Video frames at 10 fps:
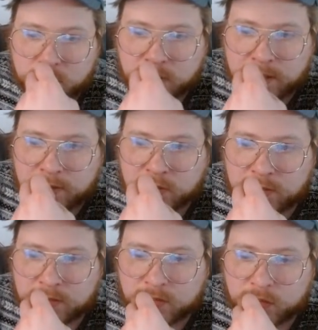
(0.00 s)
Which likely
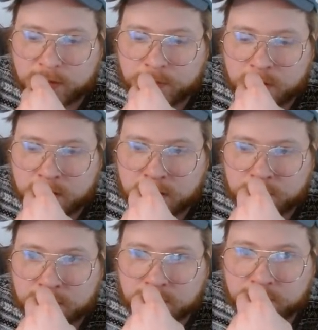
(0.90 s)
just eats a chump block,
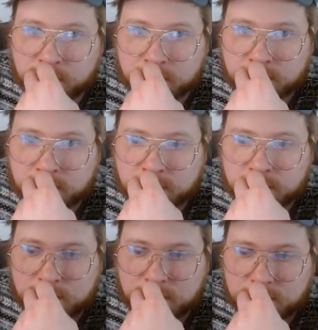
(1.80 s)
but that's
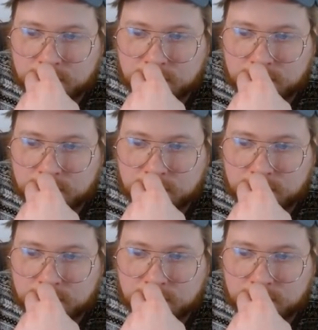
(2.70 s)
fine.